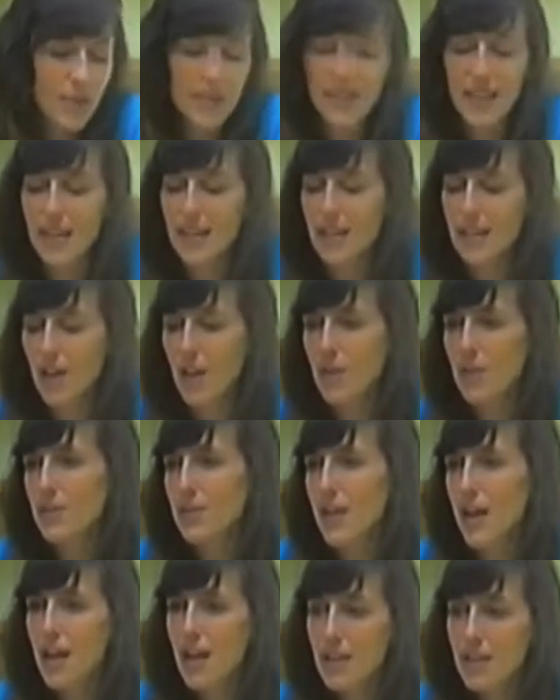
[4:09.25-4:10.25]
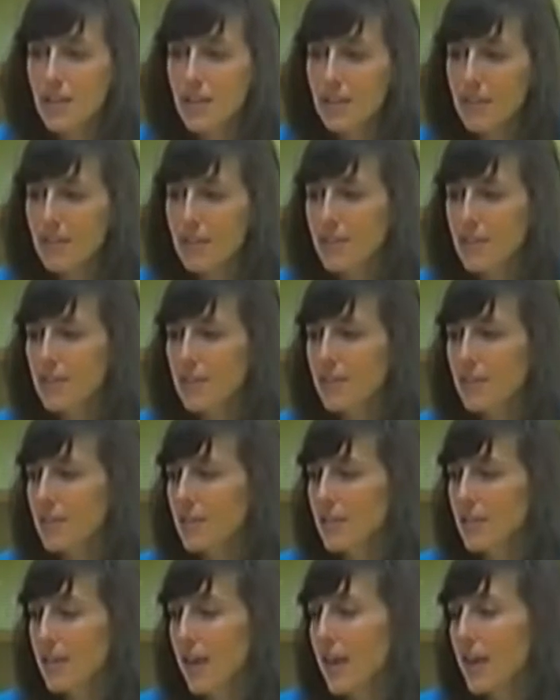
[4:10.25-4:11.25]
We stayed at the hotel,
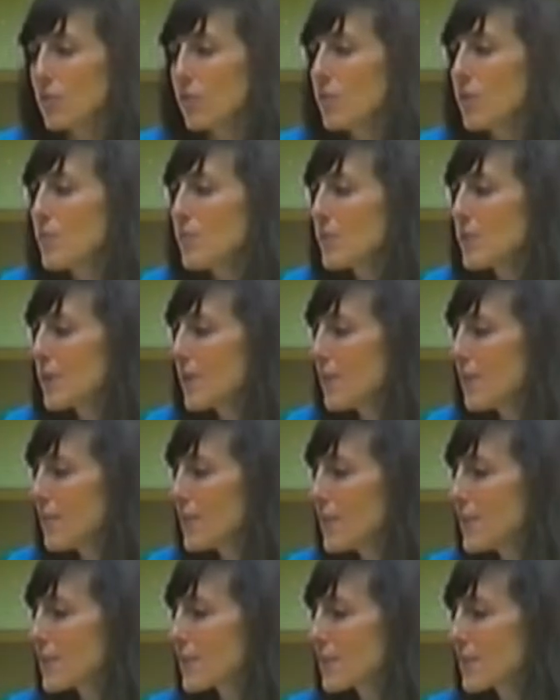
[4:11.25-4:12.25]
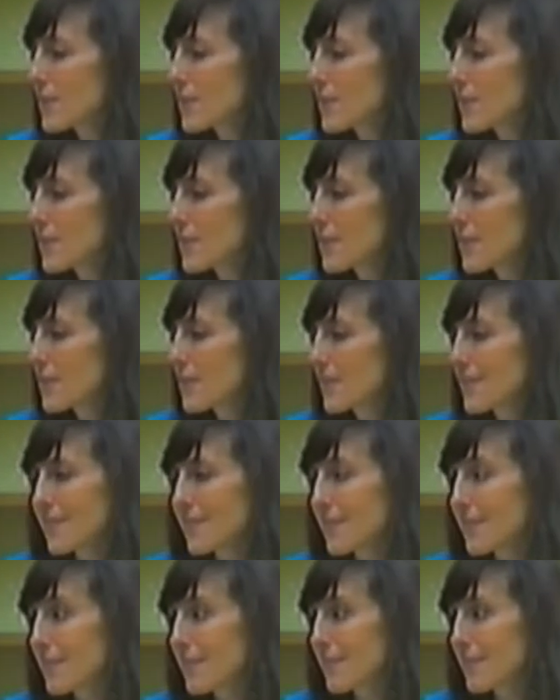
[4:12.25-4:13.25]
had room service.
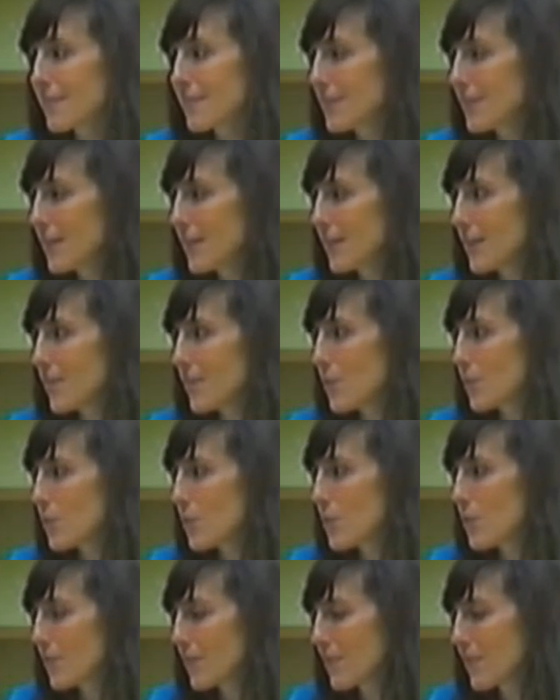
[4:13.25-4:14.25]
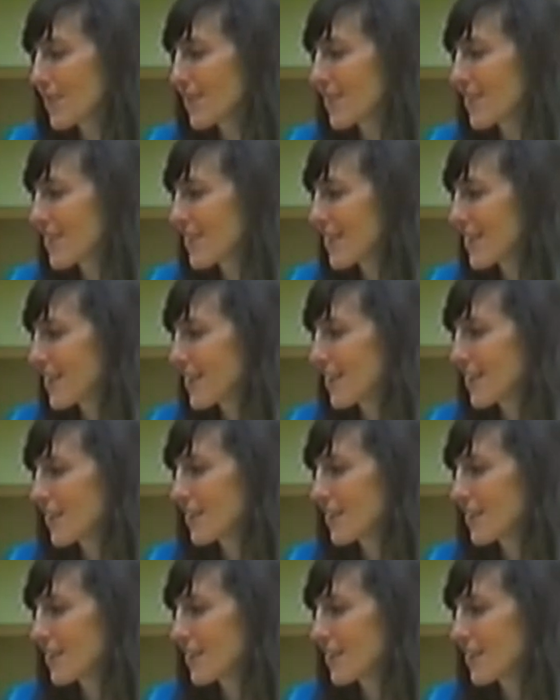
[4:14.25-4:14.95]
Had a double glazing.